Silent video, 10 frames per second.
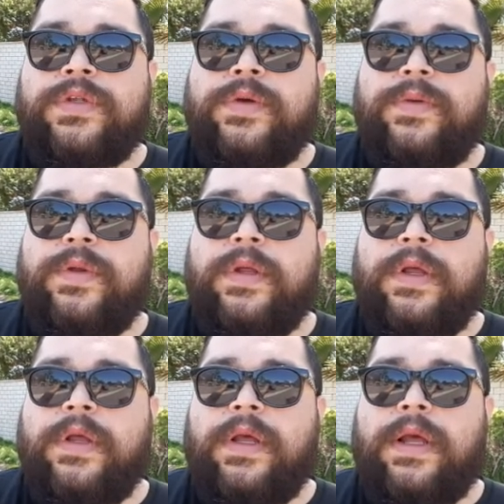So
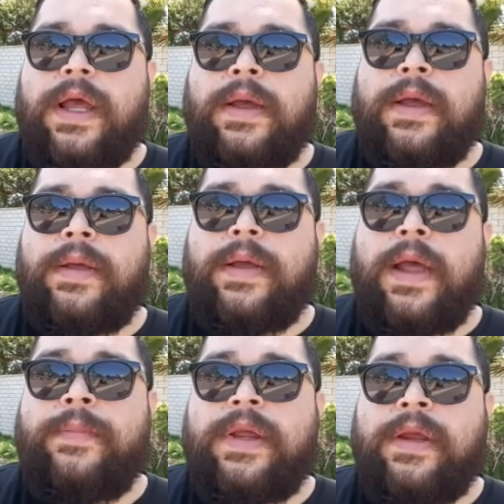uh,
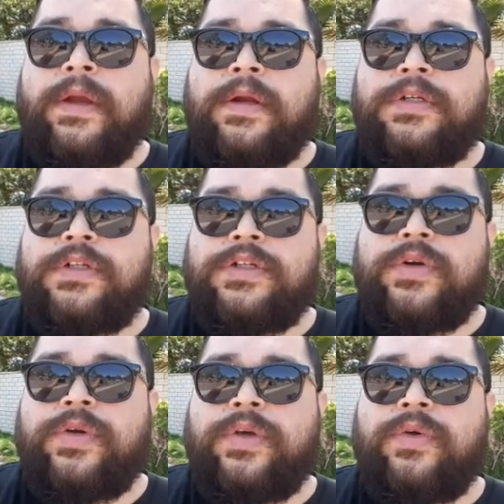I'm here to
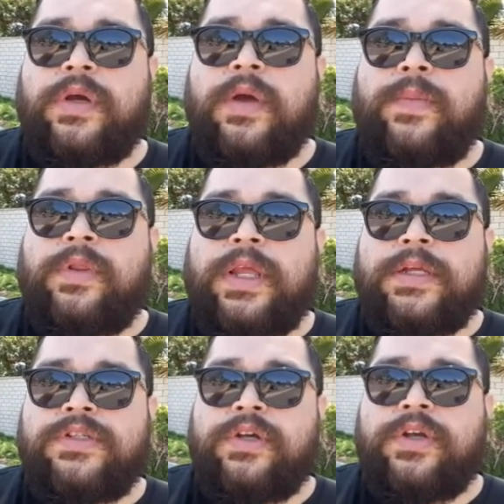show you a couple
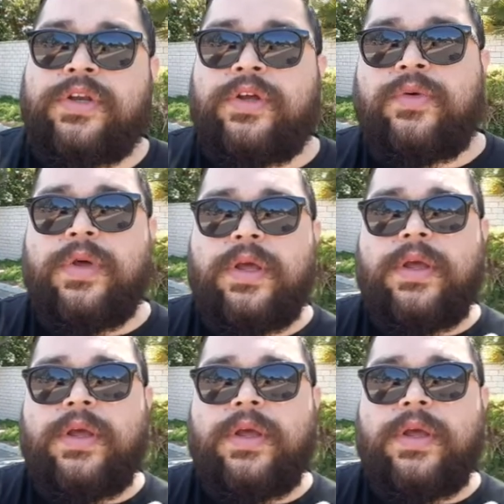things you can do.